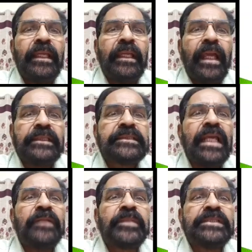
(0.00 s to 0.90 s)
And the
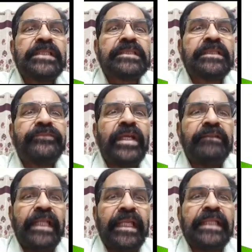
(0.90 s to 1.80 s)
scalp consists of 5
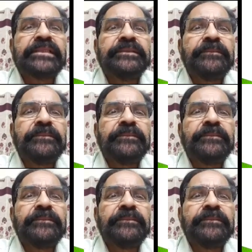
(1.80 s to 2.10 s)
layers: